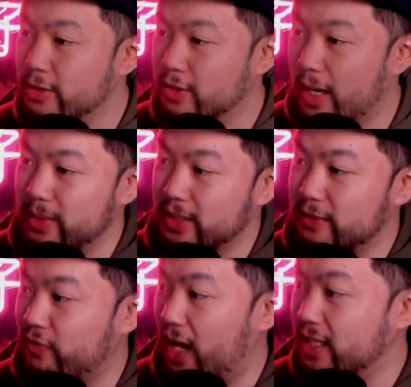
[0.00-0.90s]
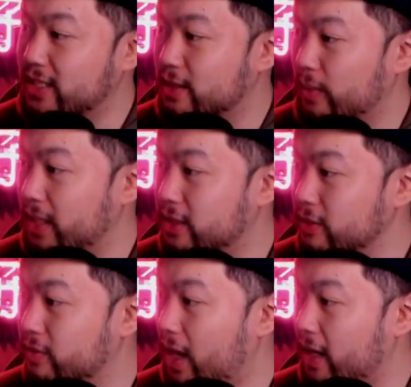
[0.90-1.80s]
scrambles and finds its way to
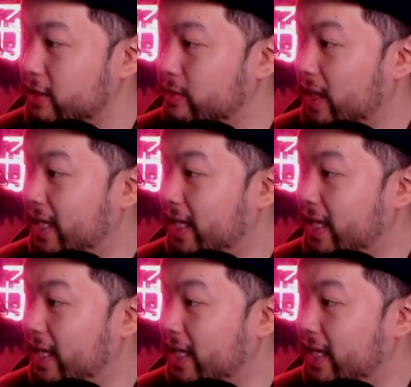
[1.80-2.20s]
Lukaku.